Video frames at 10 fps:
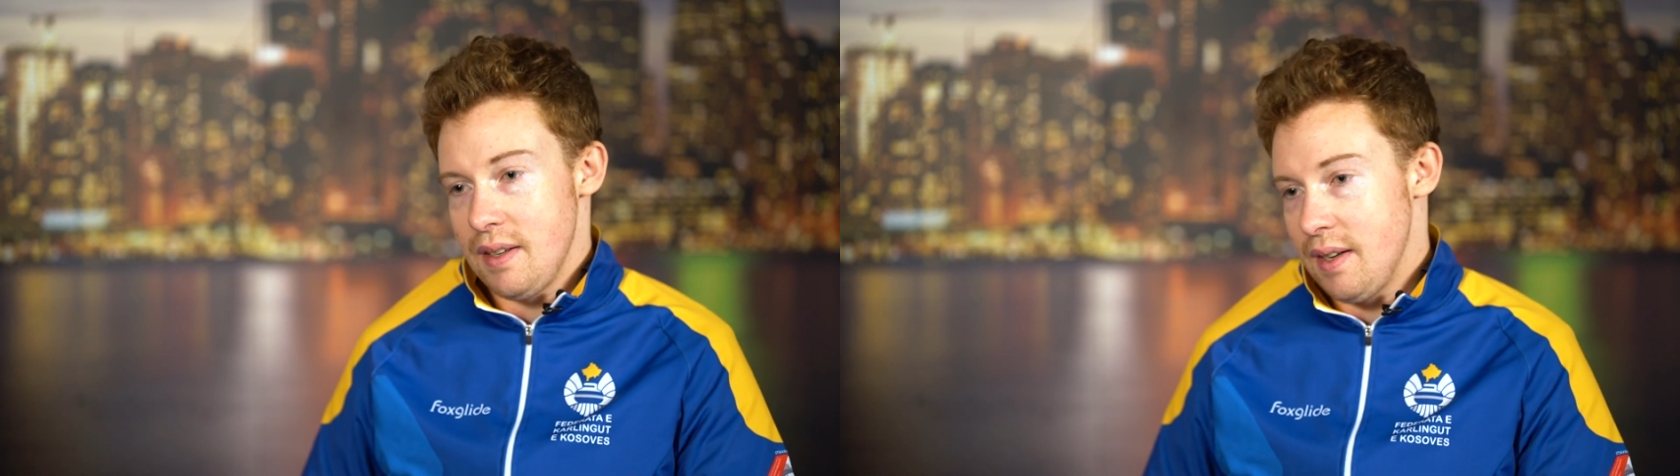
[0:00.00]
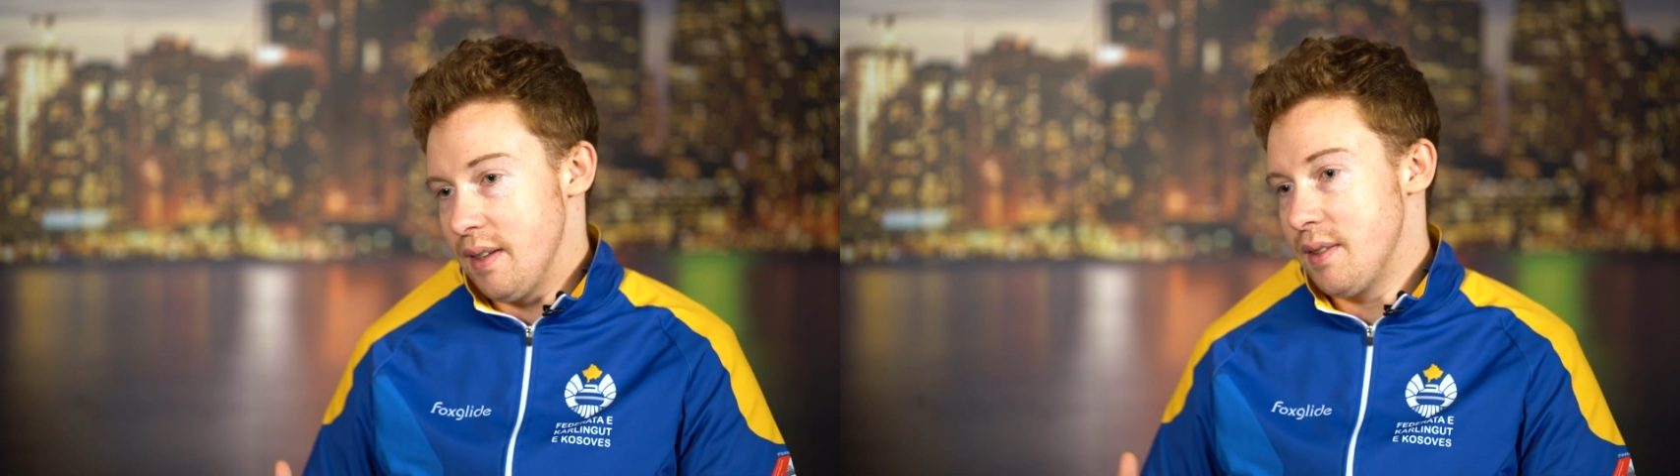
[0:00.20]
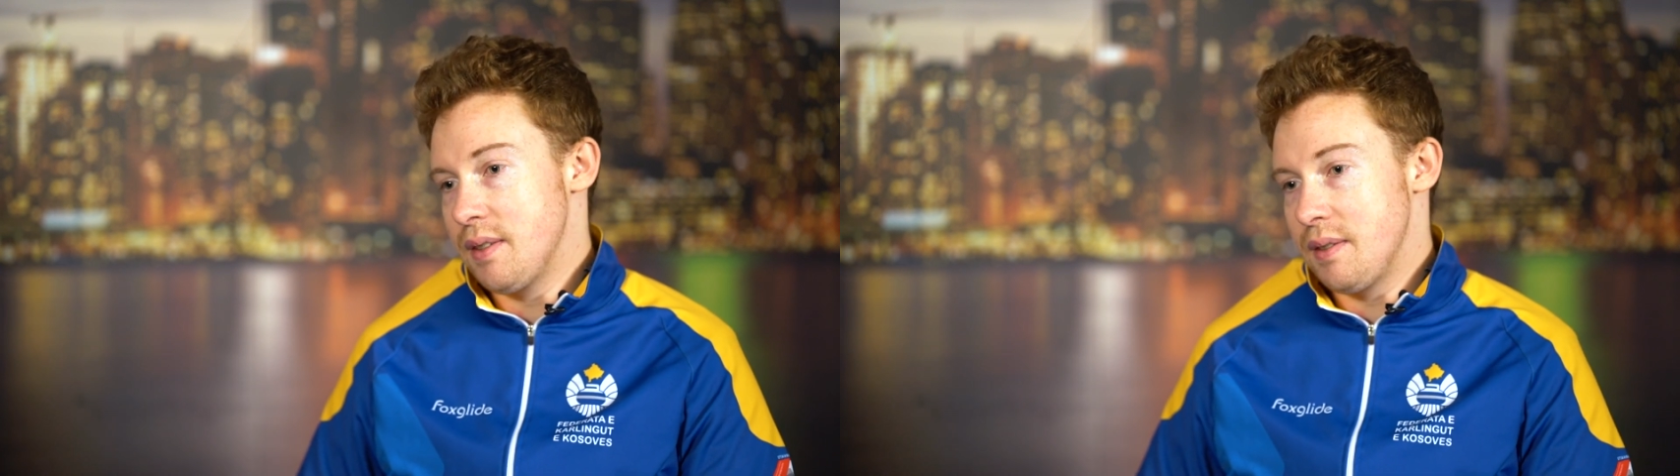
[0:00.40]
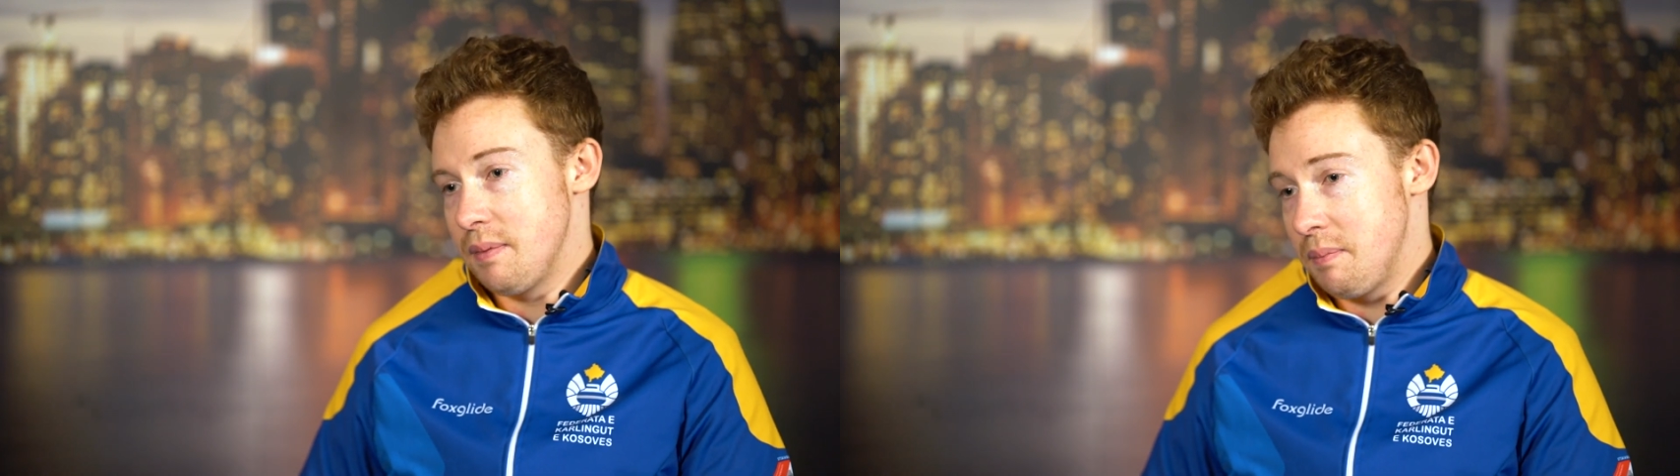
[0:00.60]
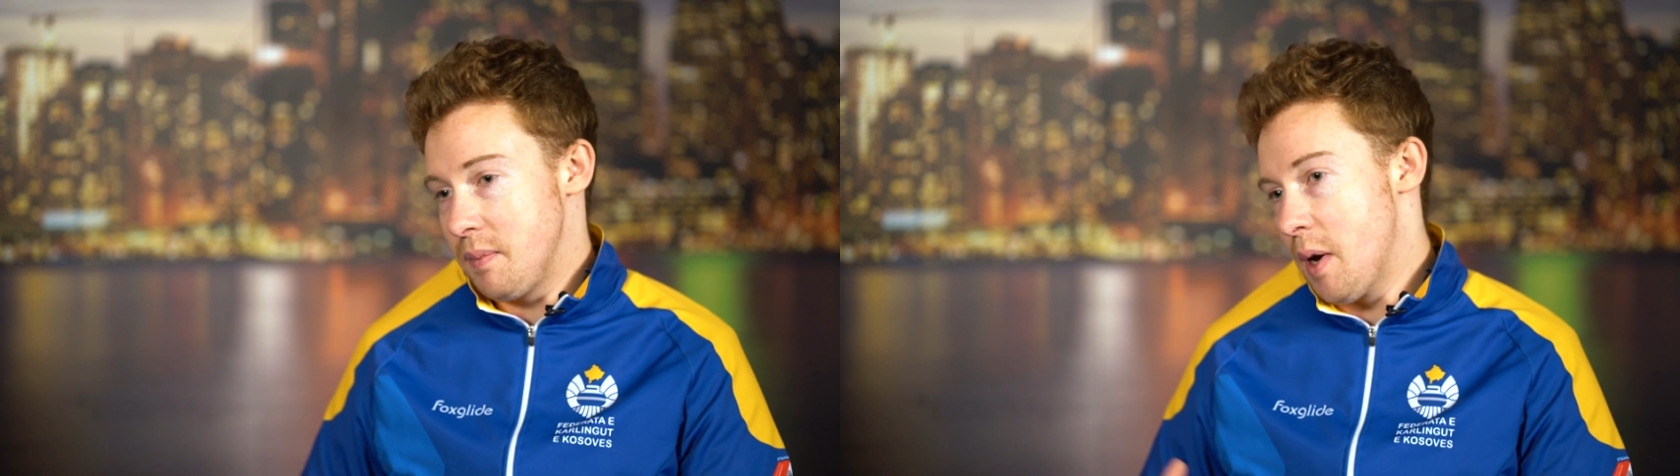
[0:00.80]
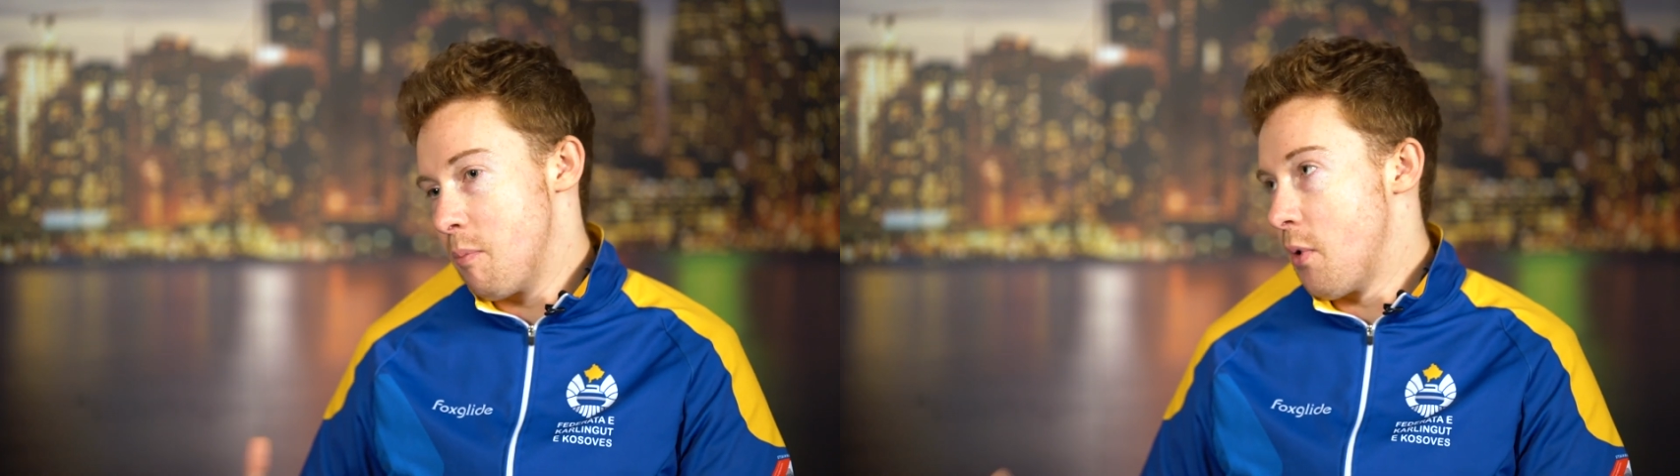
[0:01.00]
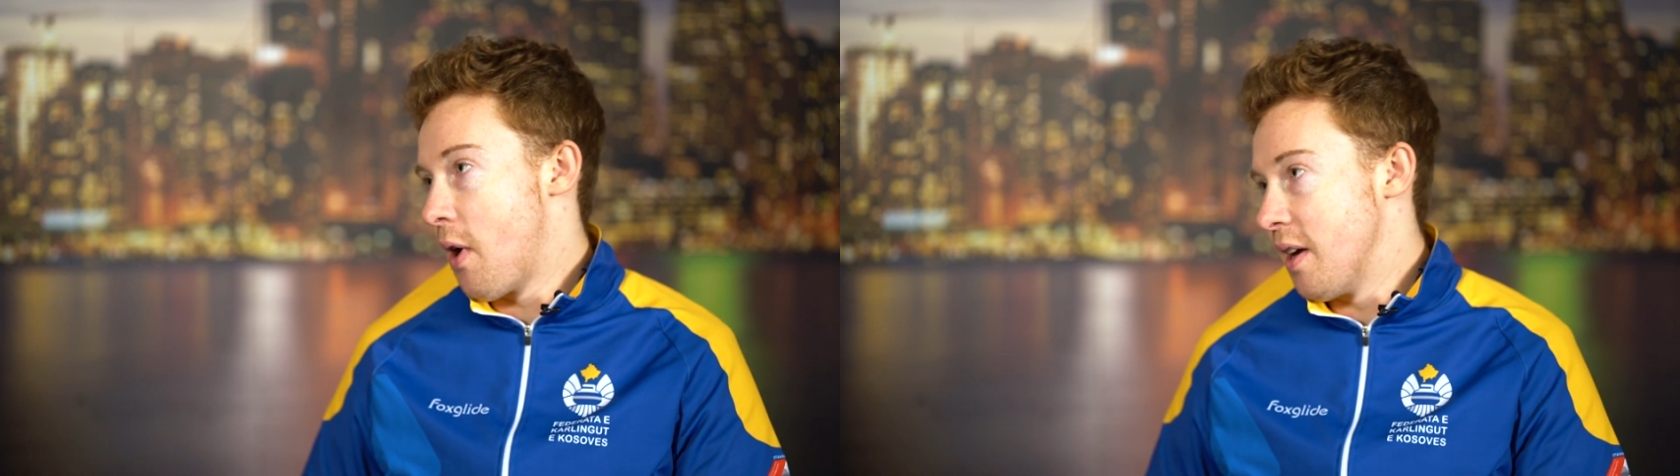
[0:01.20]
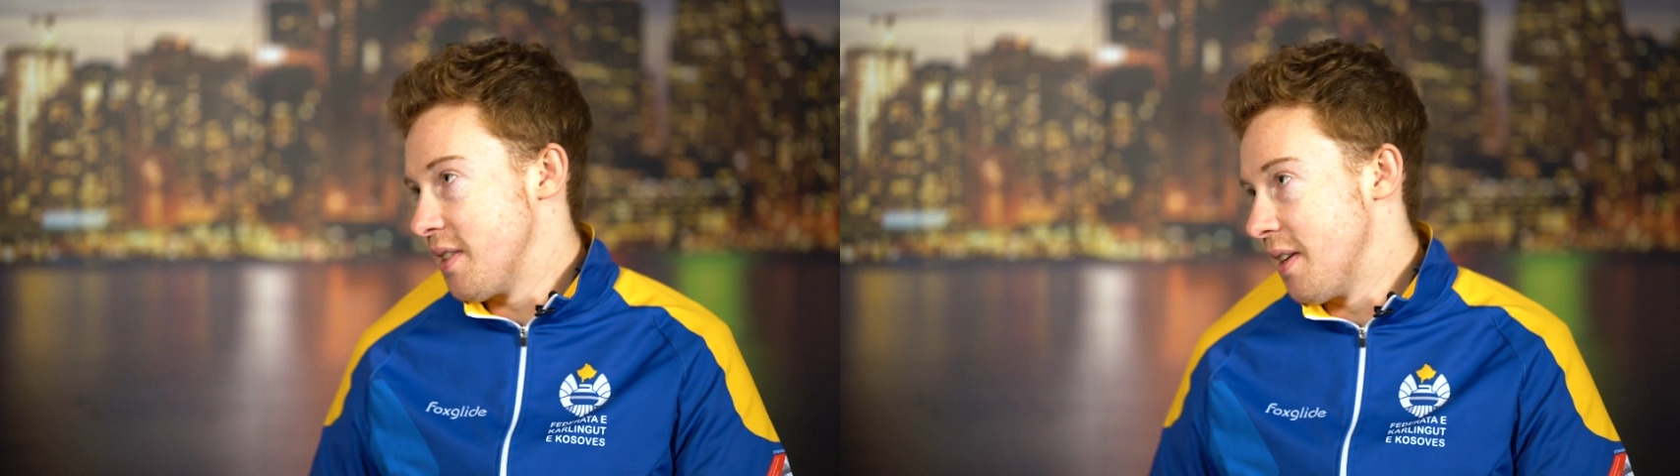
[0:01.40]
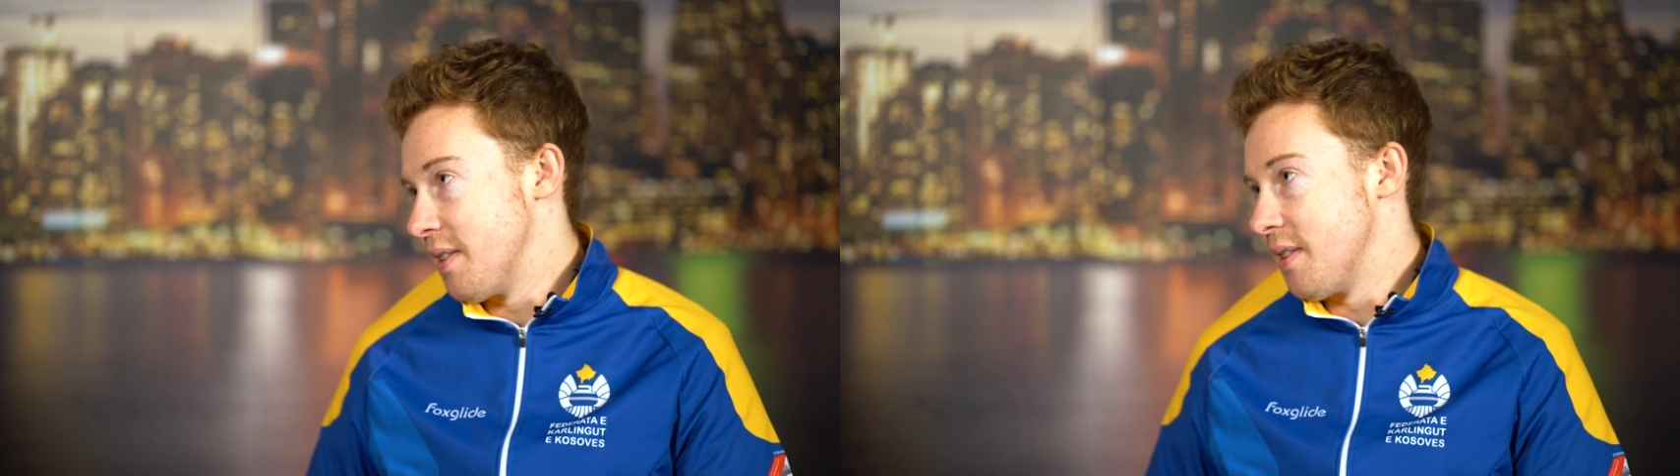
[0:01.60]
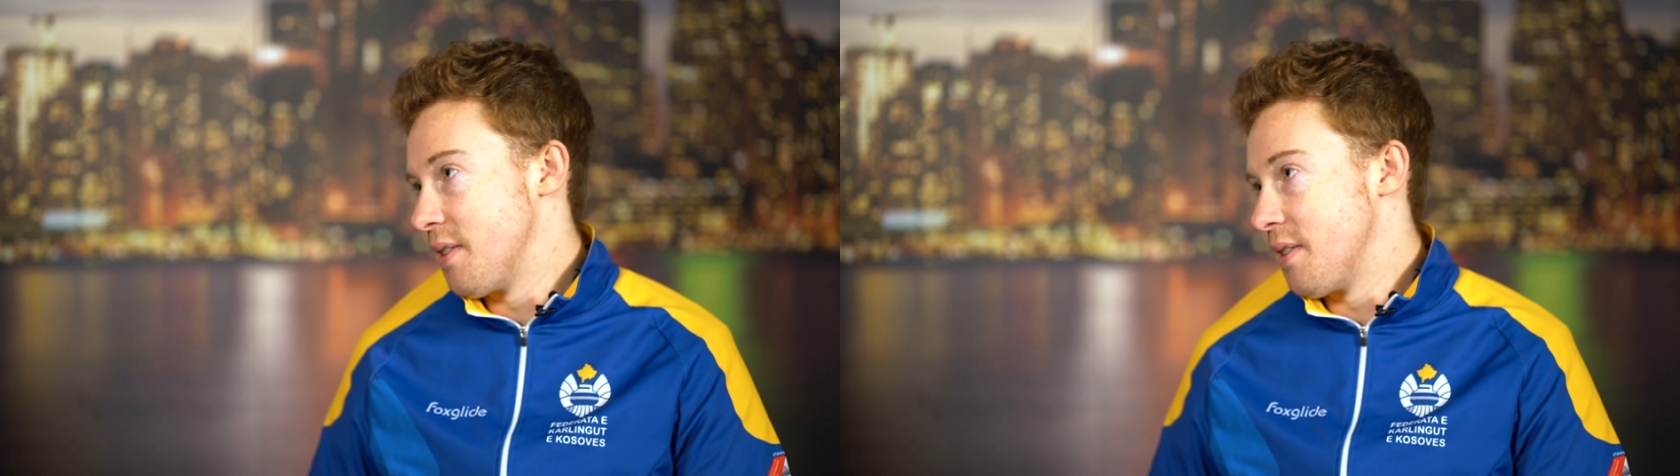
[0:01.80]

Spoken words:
it's a process.